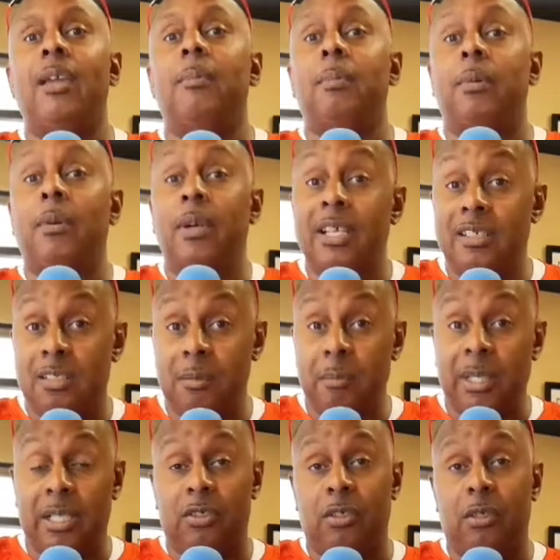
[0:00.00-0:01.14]
a press
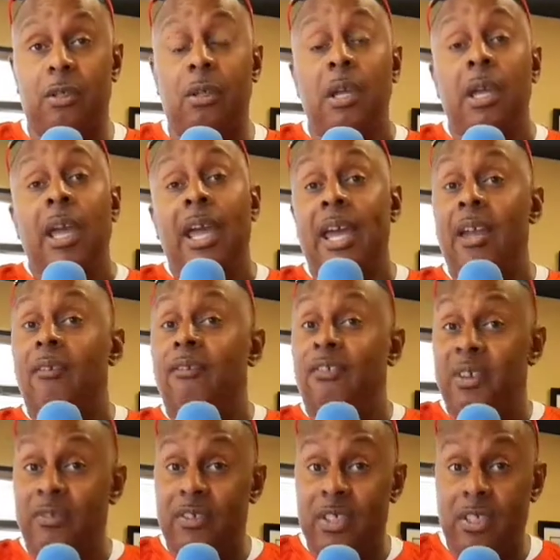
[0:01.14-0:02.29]
mixer at
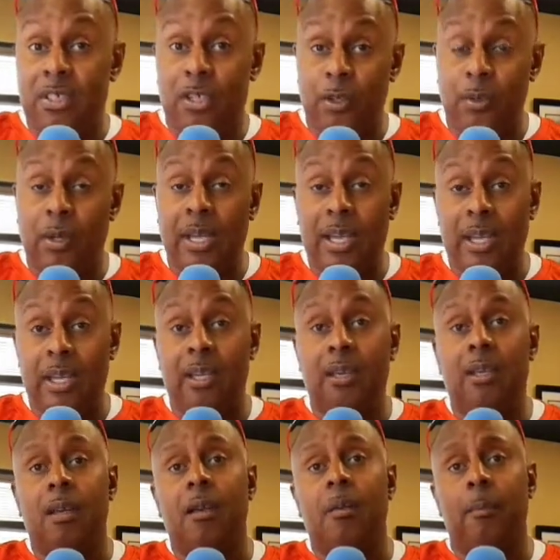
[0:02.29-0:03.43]

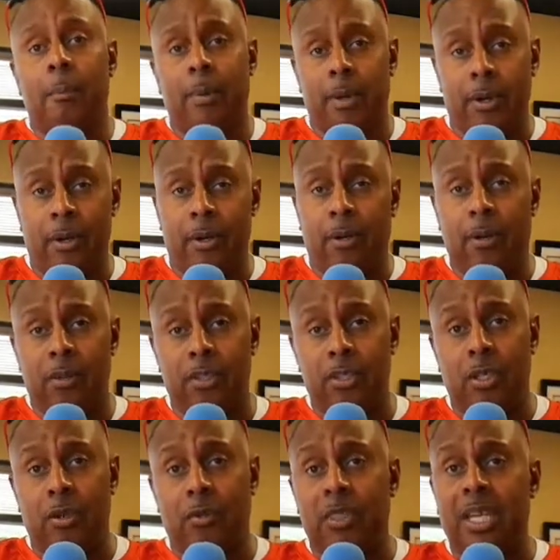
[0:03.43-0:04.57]
5280 Burger.
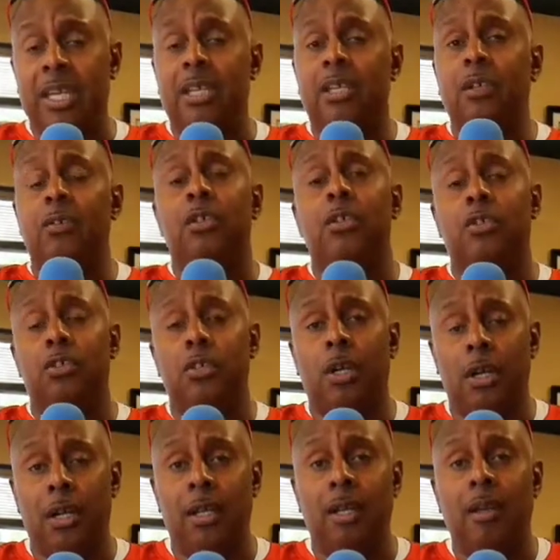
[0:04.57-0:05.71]
So thank you to
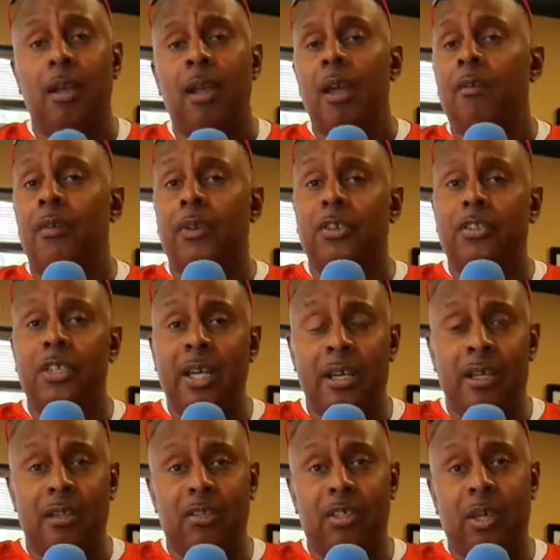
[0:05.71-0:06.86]
Charlotte for
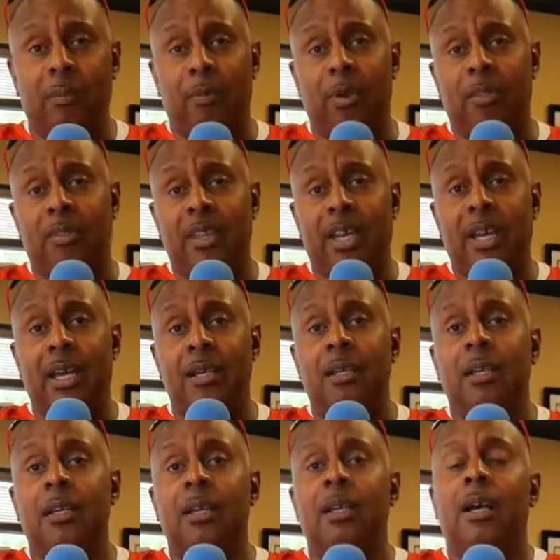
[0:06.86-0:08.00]
setting us up with that.
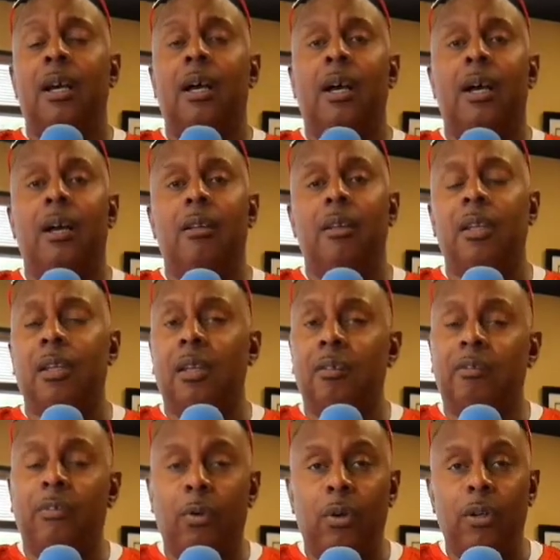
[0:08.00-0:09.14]

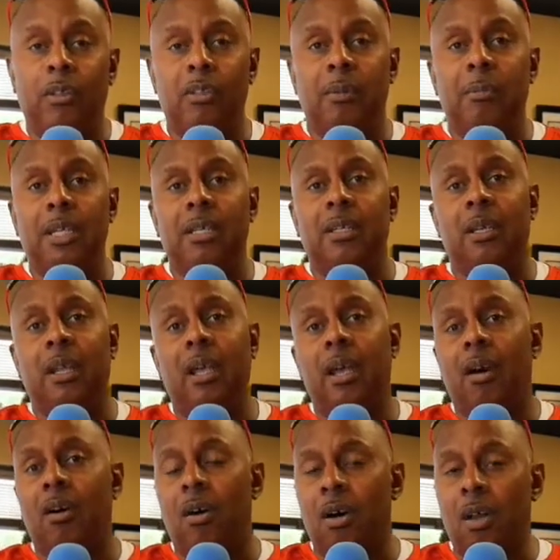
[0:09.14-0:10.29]
Looking forward to meeting
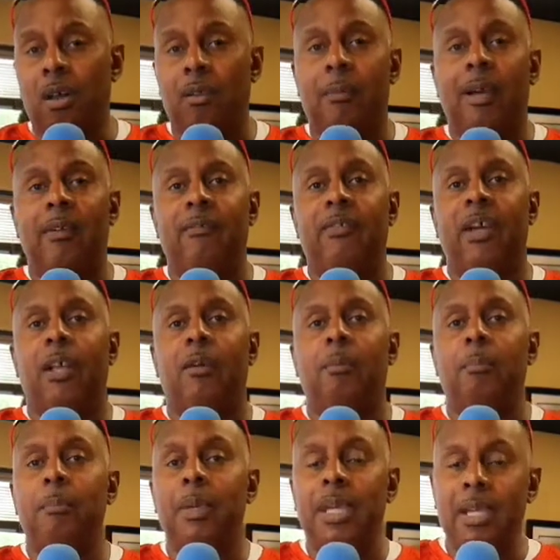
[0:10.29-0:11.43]
all of my fellow
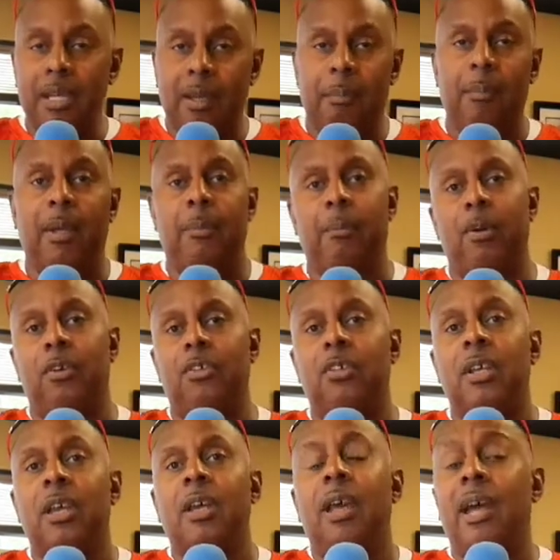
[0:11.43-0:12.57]
media
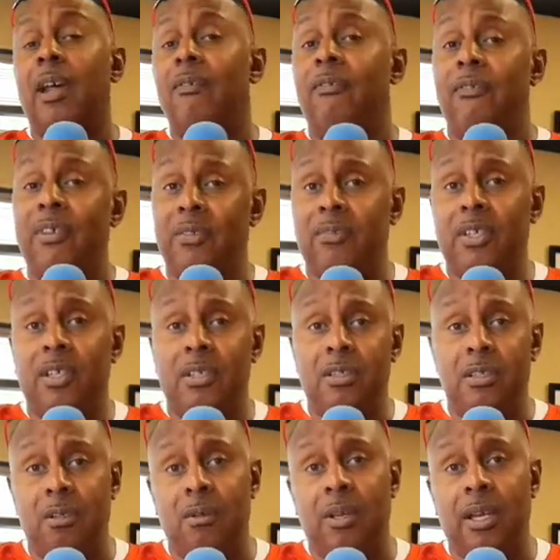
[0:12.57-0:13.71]
members at
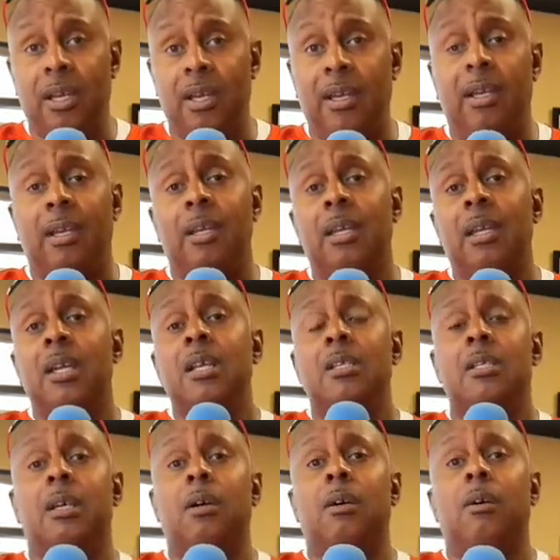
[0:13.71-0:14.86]
5280.
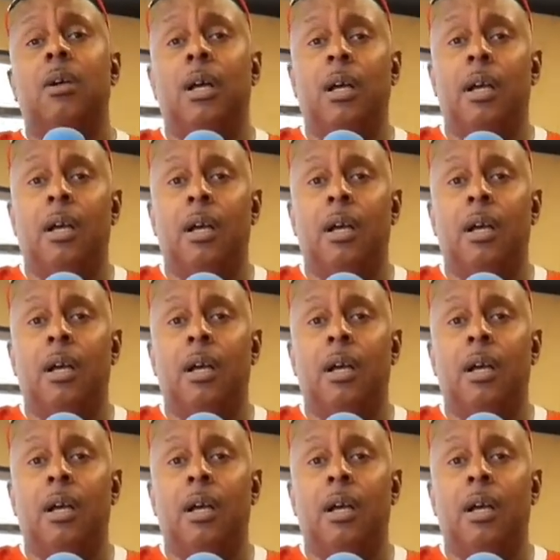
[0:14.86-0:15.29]
So